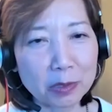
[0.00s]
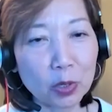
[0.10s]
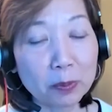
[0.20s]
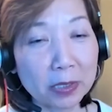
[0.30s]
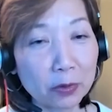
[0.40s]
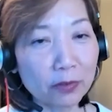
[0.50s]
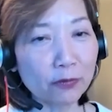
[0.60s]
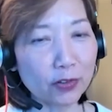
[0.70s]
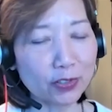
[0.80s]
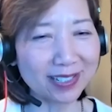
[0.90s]
told me, "You're the
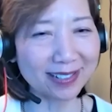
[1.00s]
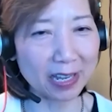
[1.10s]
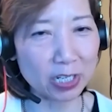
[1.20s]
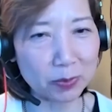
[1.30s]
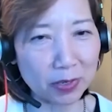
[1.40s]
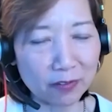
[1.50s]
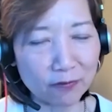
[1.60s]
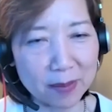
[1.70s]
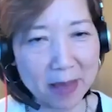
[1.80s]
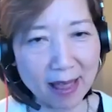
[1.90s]
first Asian American
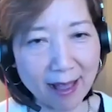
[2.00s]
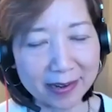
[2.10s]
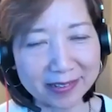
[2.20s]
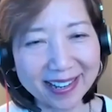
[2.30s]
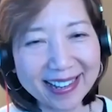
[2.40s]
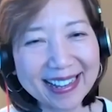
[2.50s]
female hired."